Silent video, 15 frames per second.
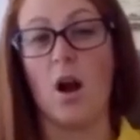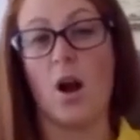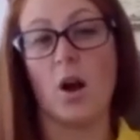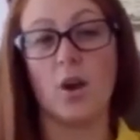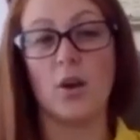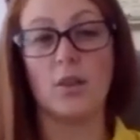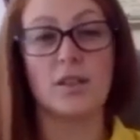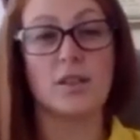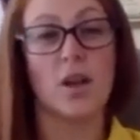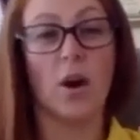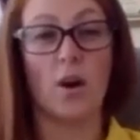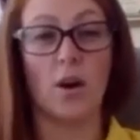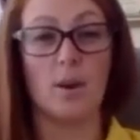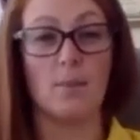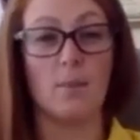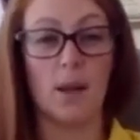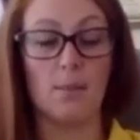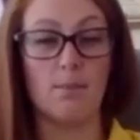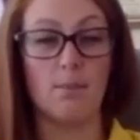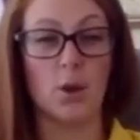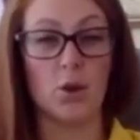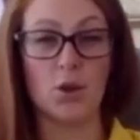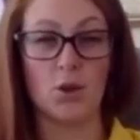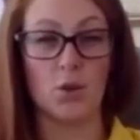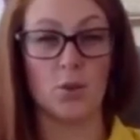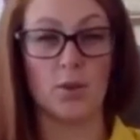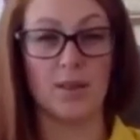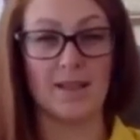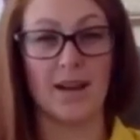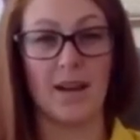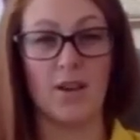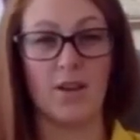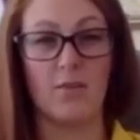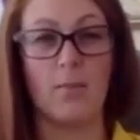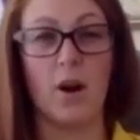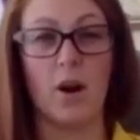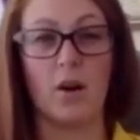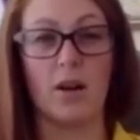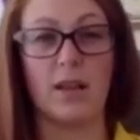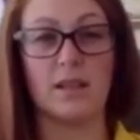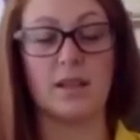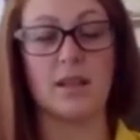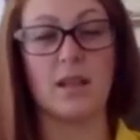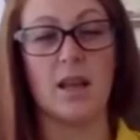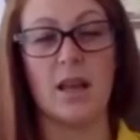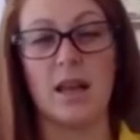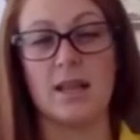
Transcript: over time my emotional state of mind